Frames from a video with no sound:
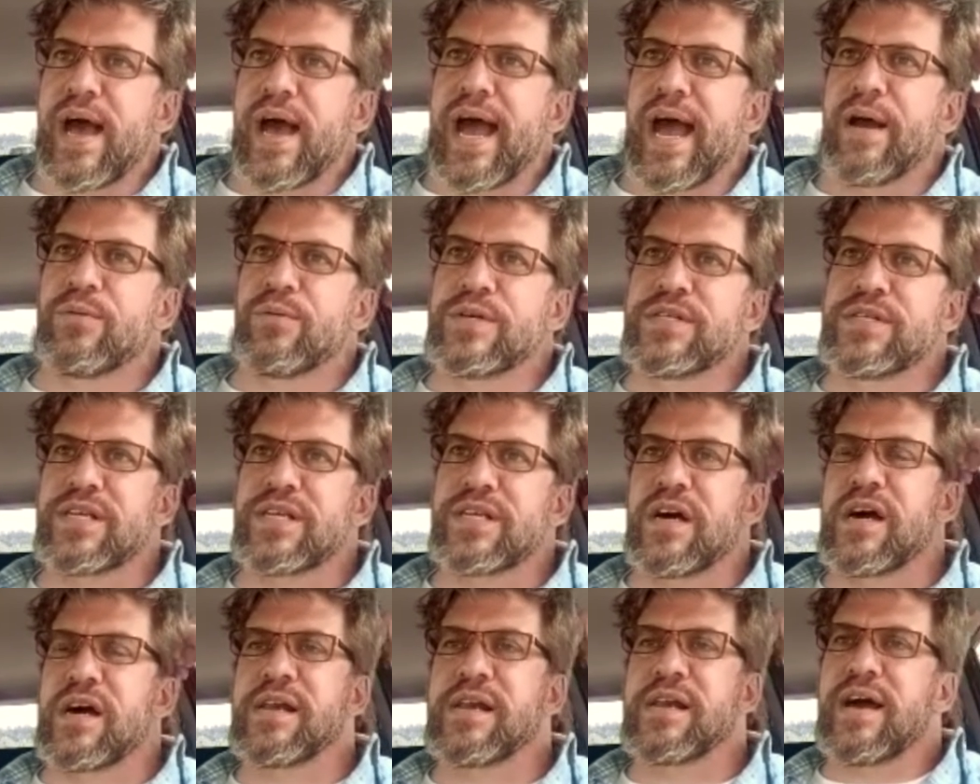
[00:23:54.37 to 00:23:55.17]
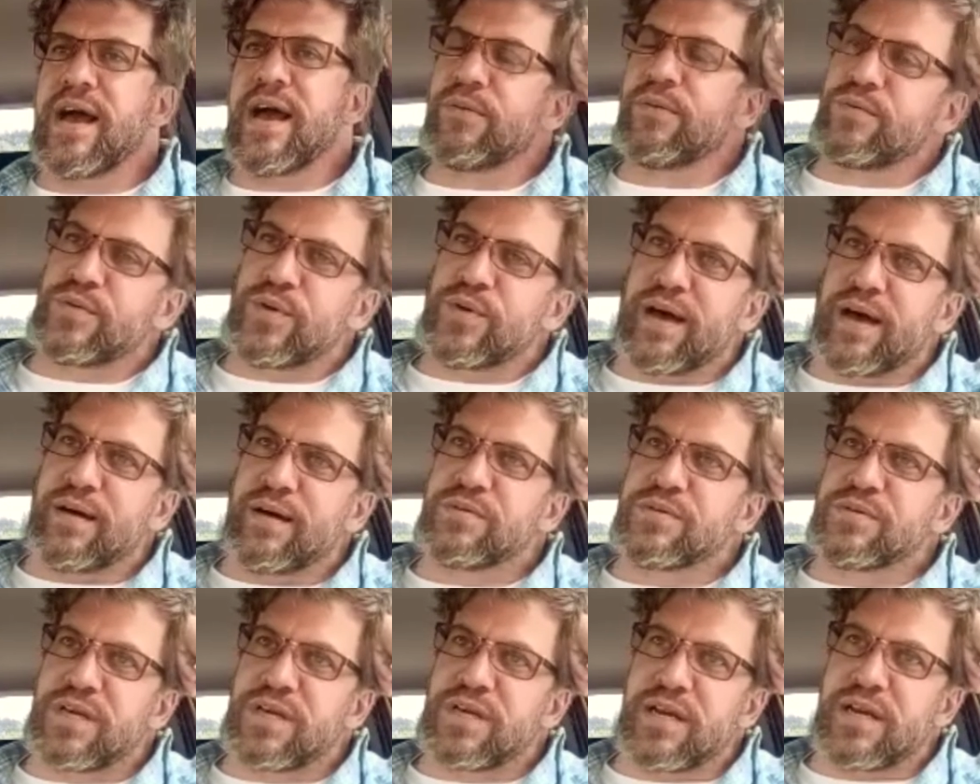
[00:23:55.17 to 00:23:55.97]
I was on
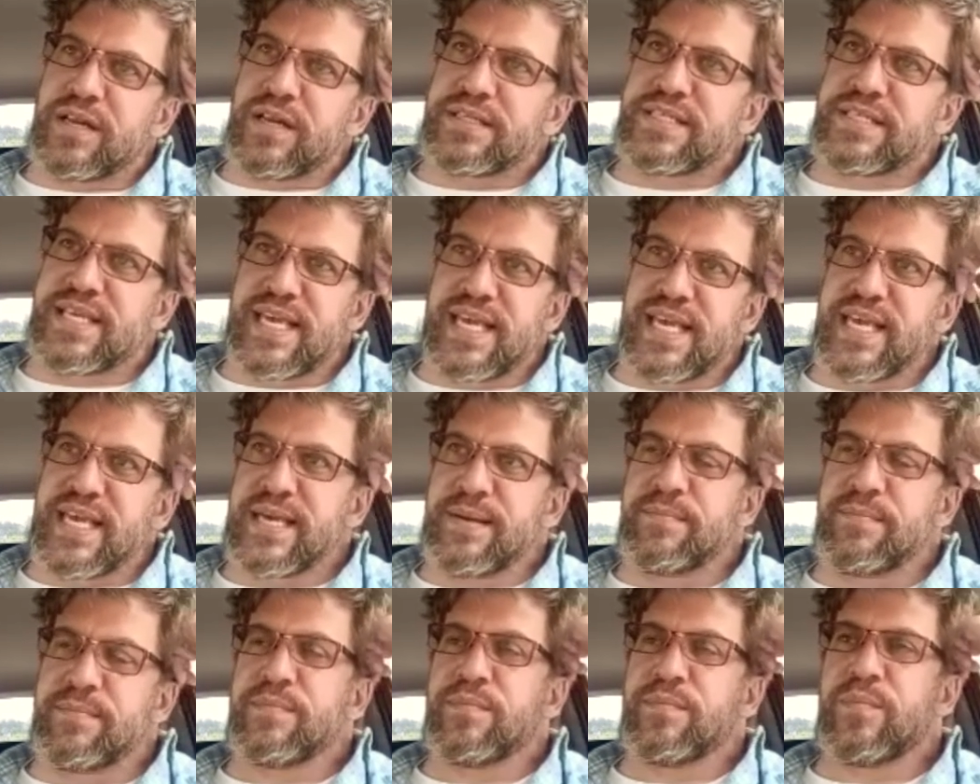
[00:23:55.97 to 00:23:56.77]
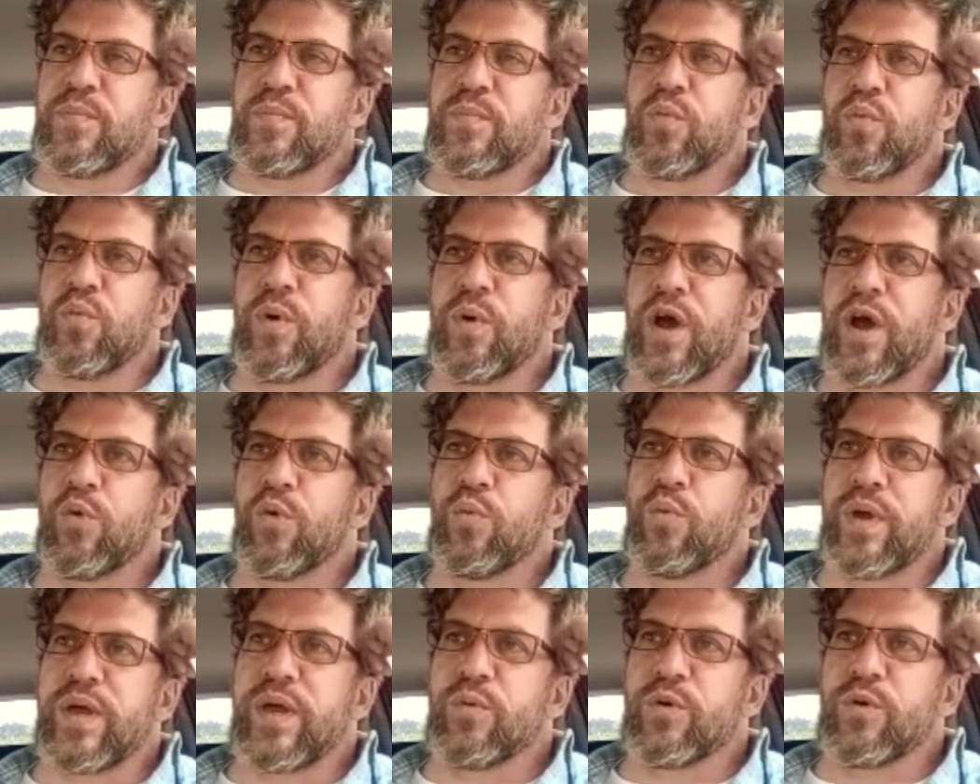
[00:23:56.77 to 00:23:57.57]
a team where
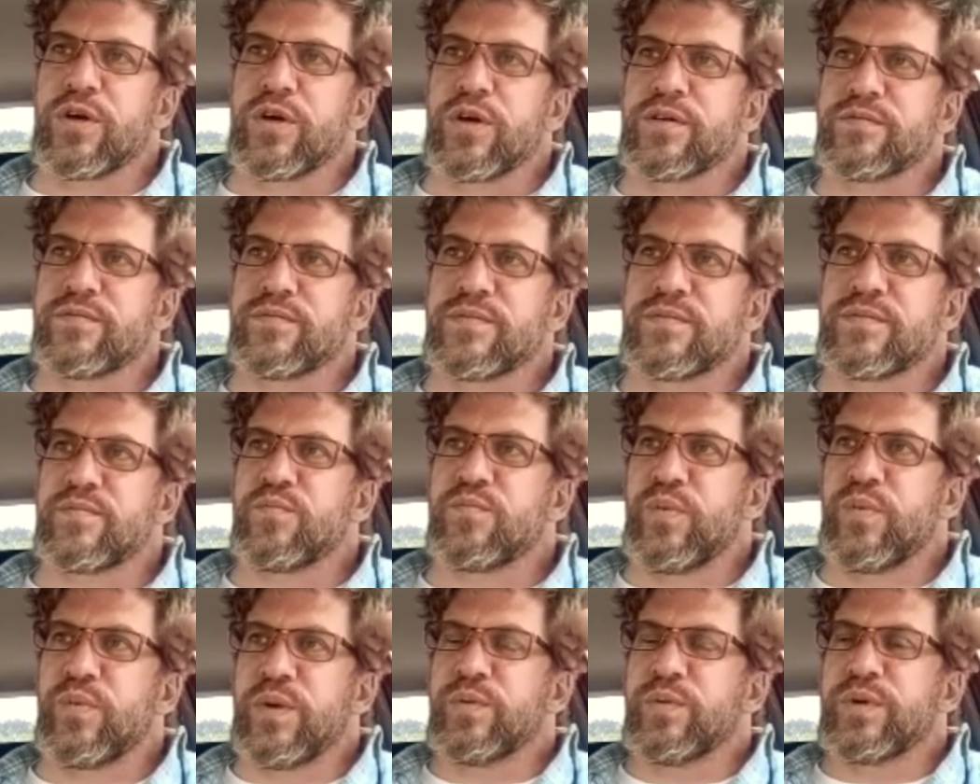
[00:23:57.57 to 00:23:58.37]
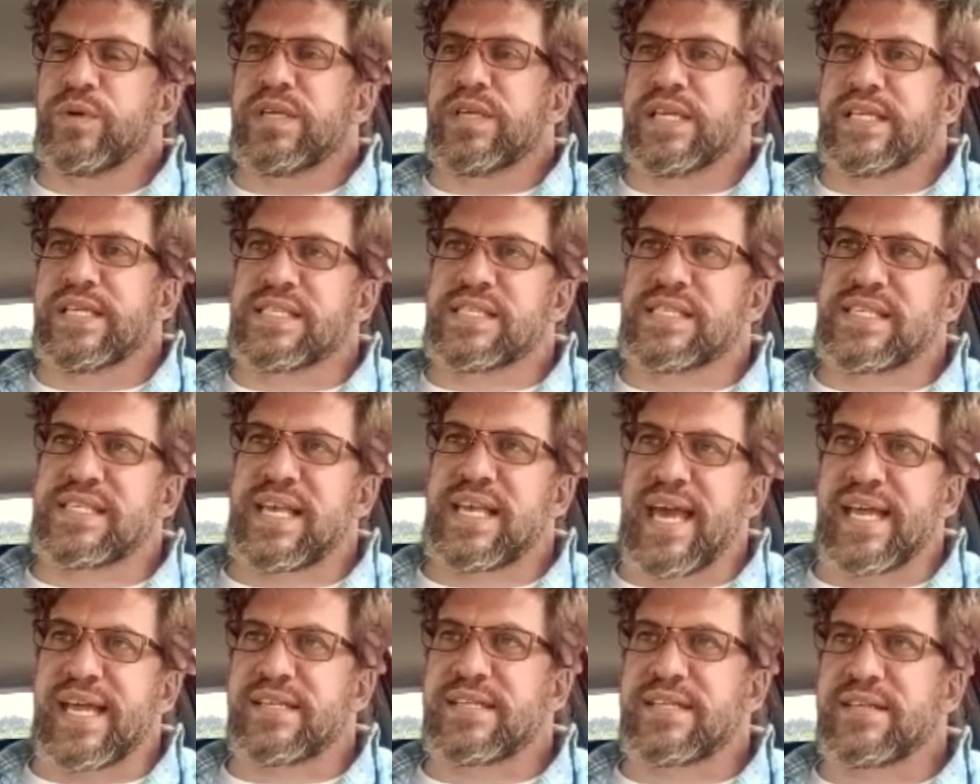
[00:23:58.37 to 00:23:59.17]
we would get
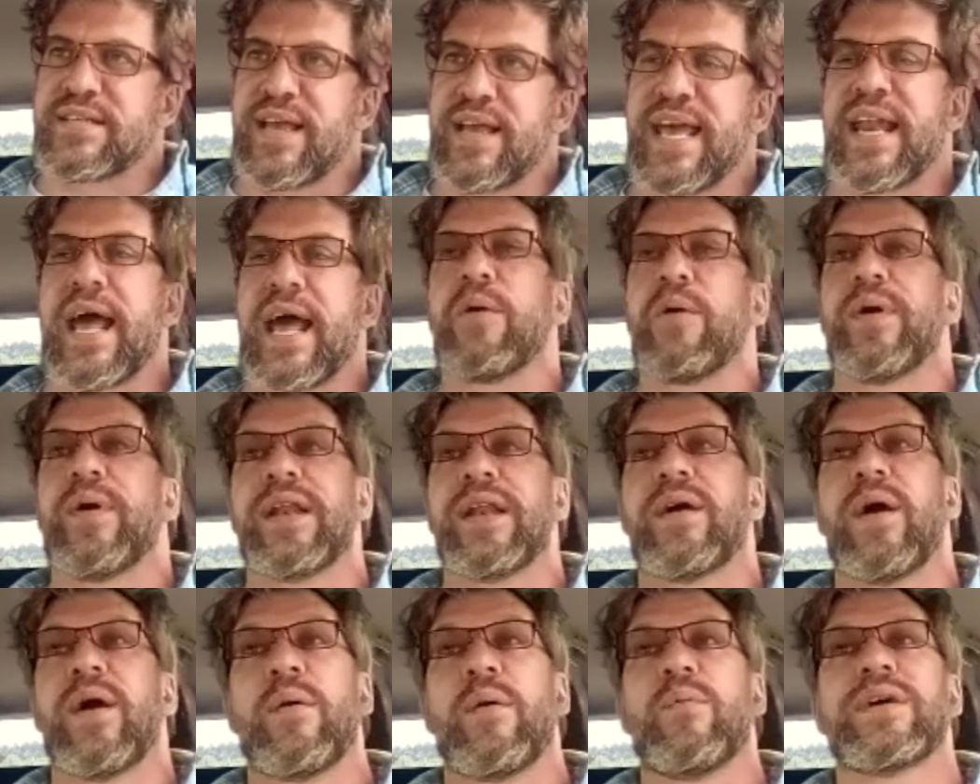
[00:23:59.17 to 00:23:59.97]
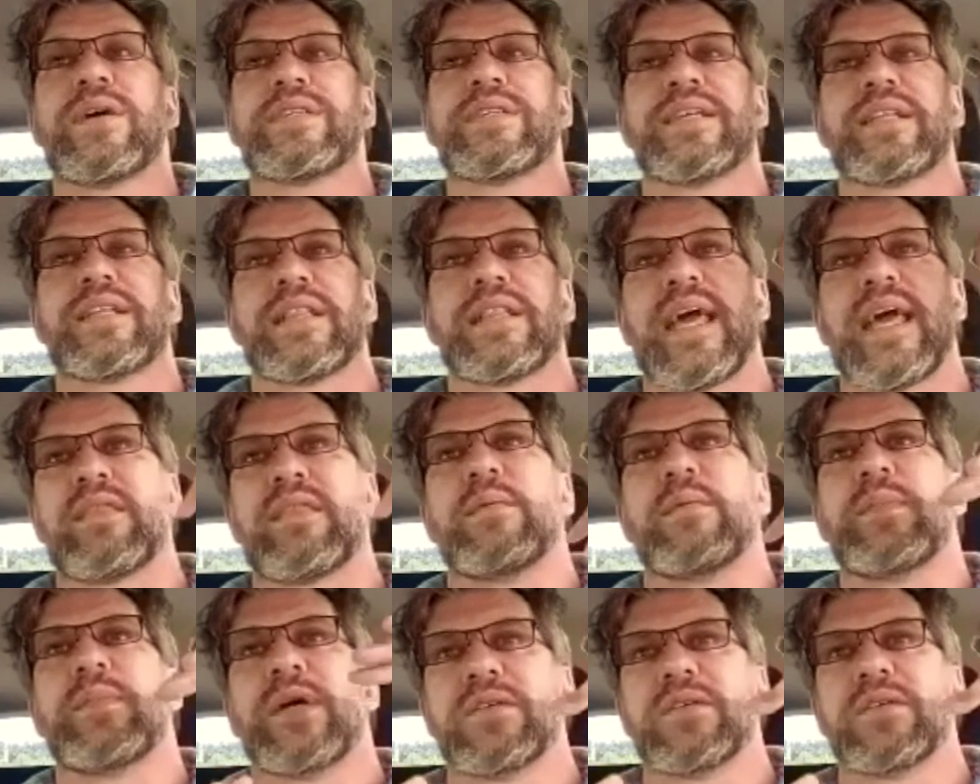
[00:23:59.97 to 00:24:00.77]
sent, and I wasn't
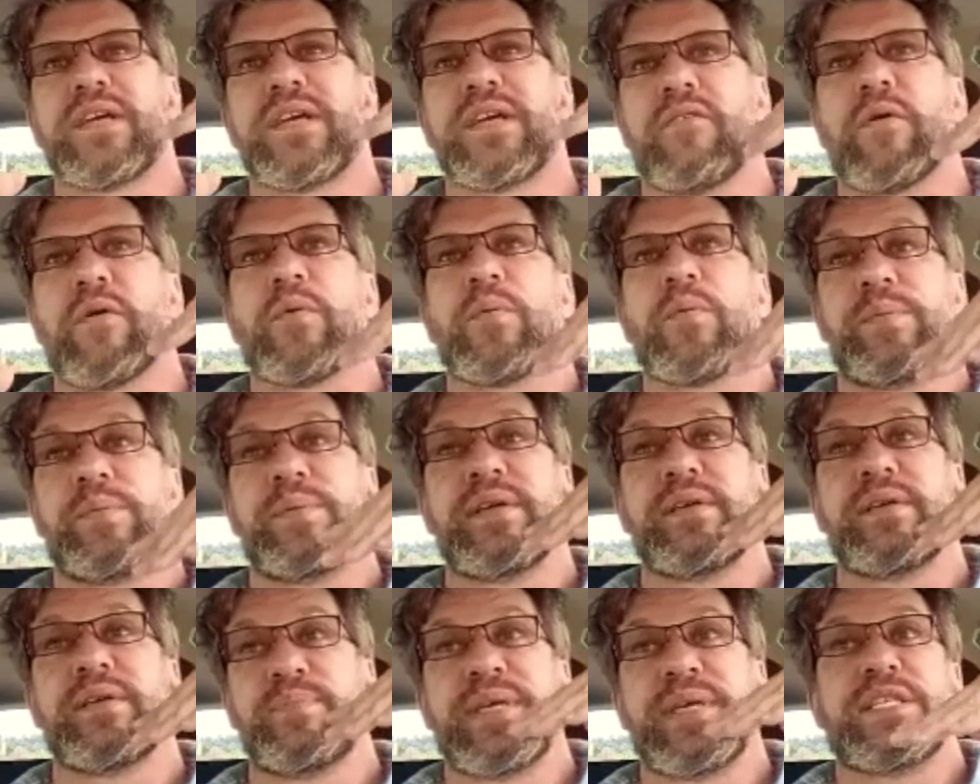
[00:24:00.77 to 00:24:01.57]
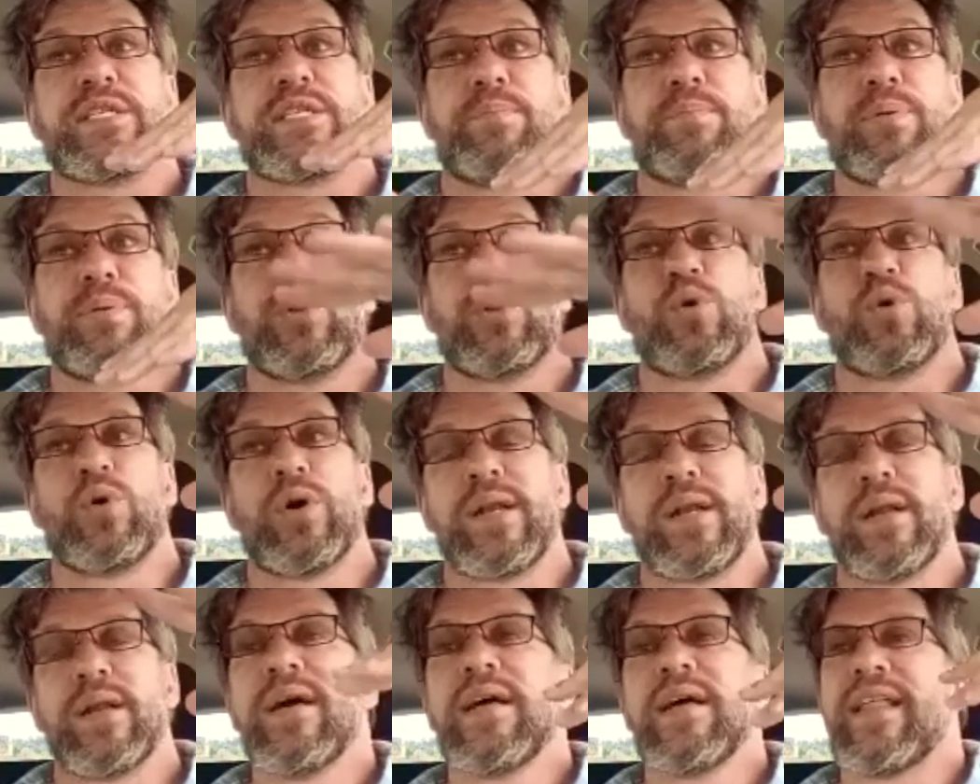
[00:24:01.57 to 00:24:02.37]
like the military would be
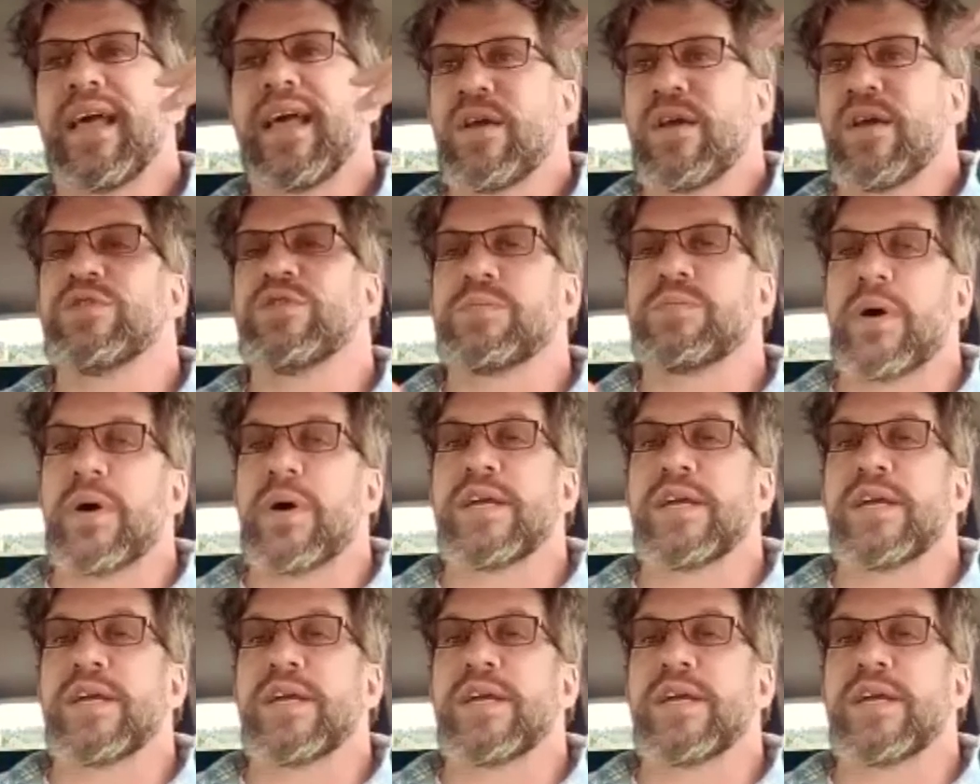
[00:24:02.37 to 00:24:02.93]
deployed. Like, it was my